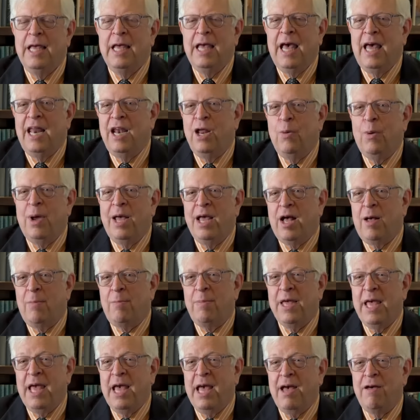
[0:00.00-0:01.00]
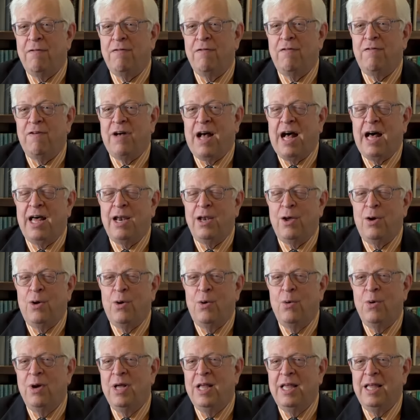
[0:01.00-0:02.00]
Anyway, on behalf of
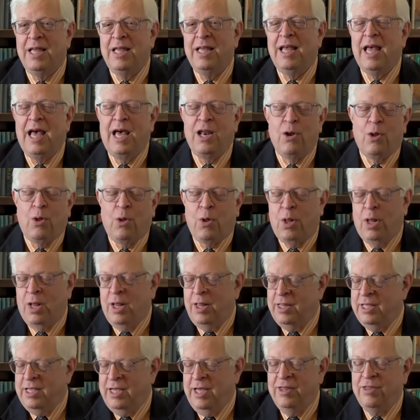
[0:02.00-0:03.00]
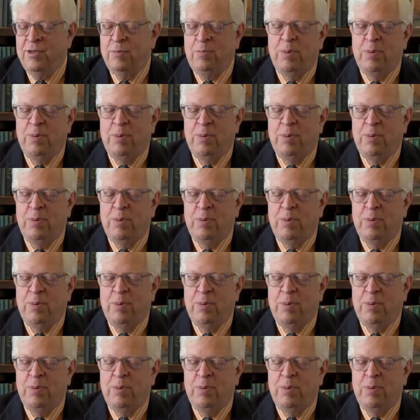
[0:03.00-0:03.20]
Otto and all the other